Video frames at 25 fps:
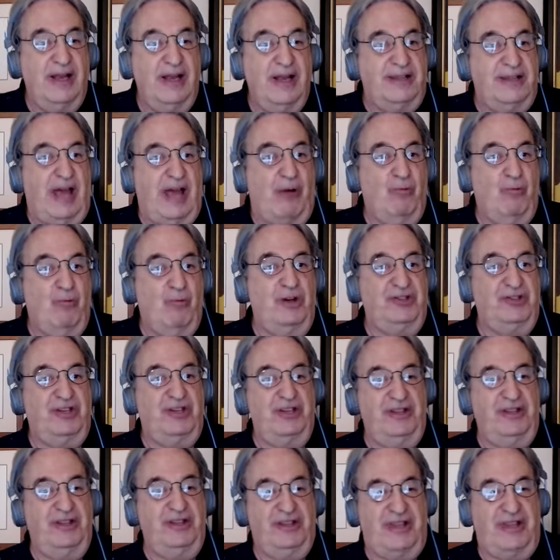That
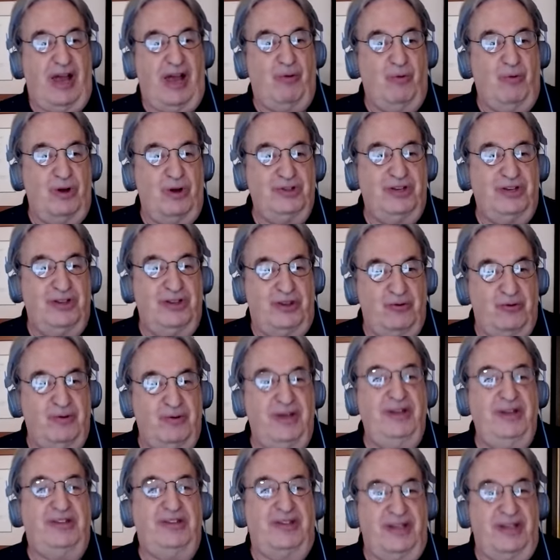wasn't the
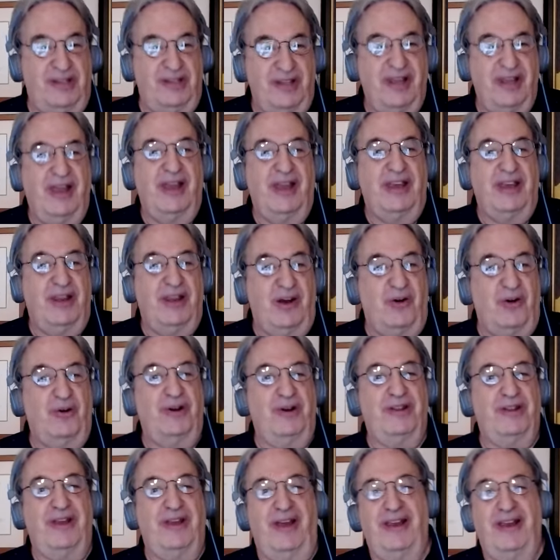reason.
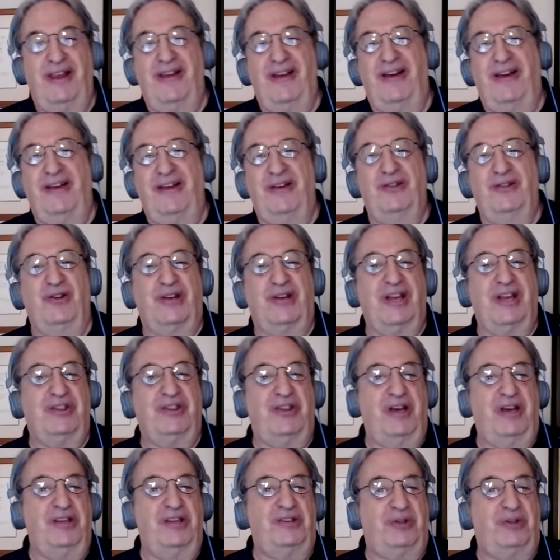I look at
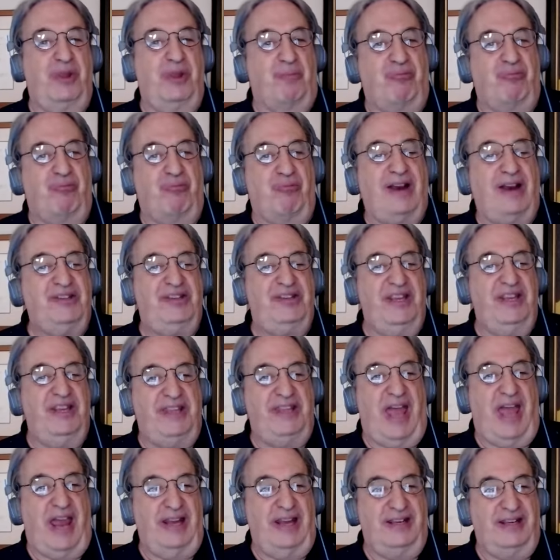the proxy
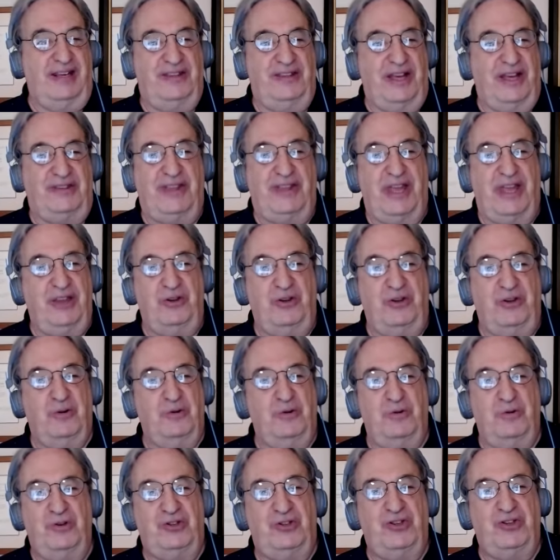data that they
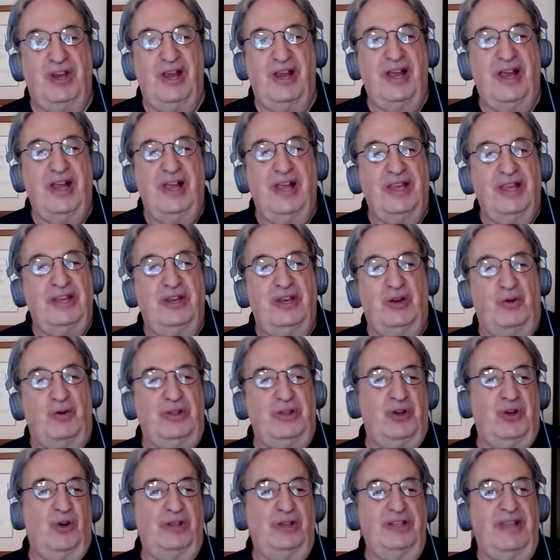use. In
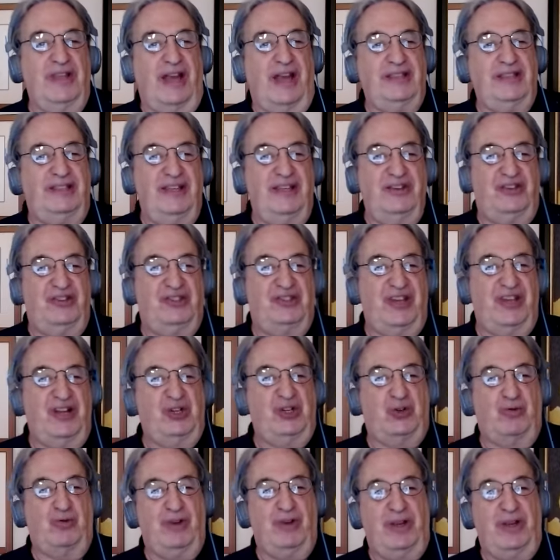the early 19th
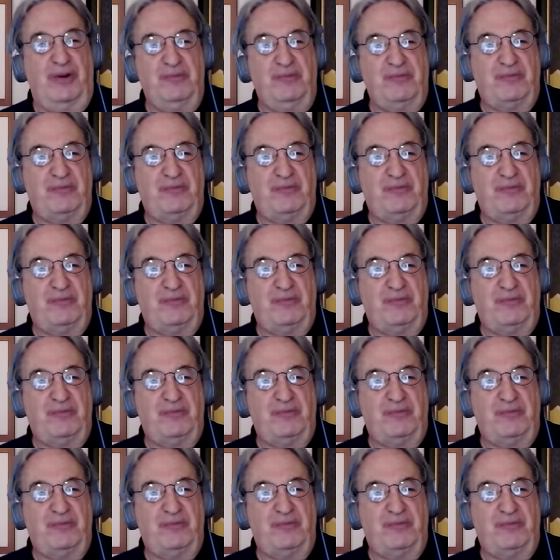century,